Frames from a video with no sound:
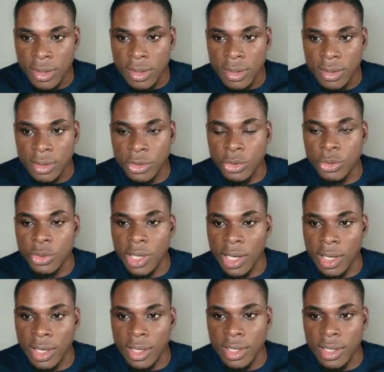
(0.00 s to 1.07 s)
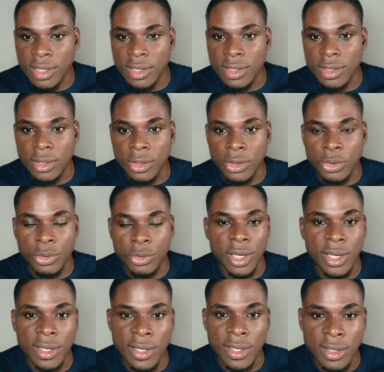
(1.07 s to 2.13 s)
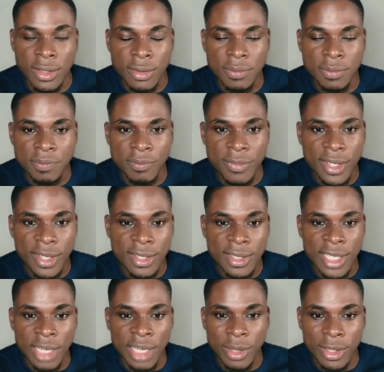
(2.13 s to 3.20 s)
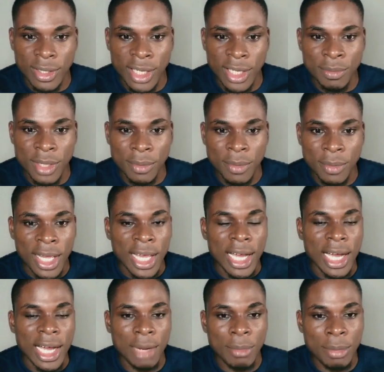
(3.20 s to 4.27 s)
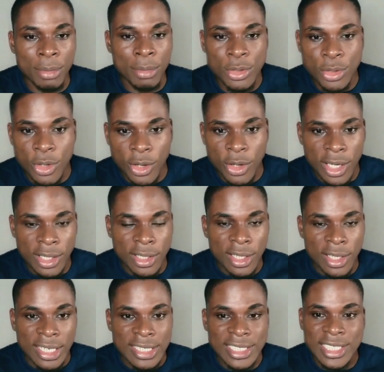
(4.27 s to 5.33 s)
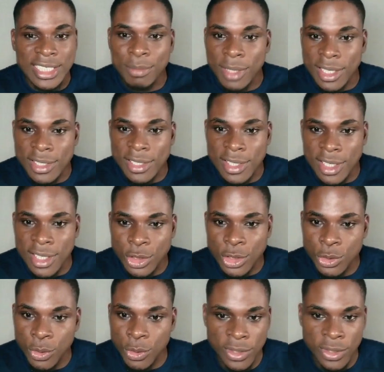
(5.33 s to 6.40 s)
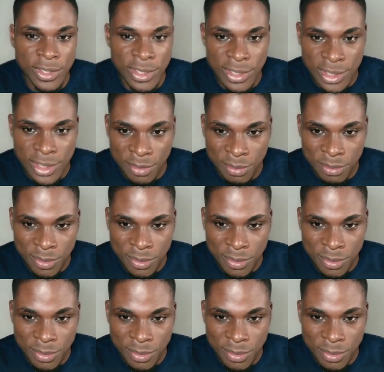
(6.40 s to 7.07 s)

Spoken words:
UK, UAE, name them. And I'm able to connect seamlessly through a system.